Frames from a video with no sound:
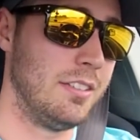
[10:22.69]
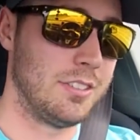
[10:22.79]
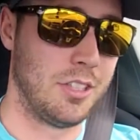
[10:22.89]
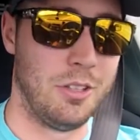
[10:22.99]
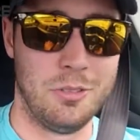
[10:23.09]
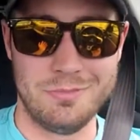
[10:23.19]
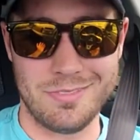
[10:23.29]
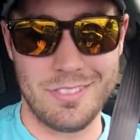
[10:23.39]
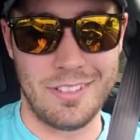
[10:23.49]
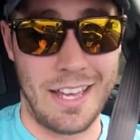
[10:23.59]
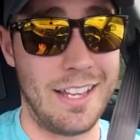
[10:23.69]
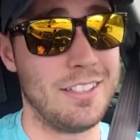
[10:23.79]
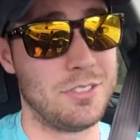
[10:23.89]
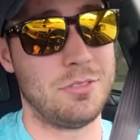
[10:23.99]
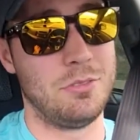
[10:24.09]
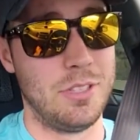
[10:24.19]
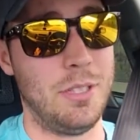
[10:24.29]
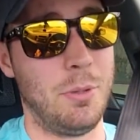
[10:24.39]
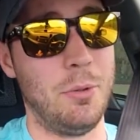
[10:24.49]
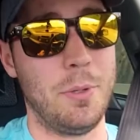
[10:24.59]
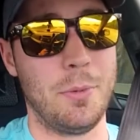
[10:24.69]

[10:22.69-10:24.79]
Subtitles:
So that is really poopy,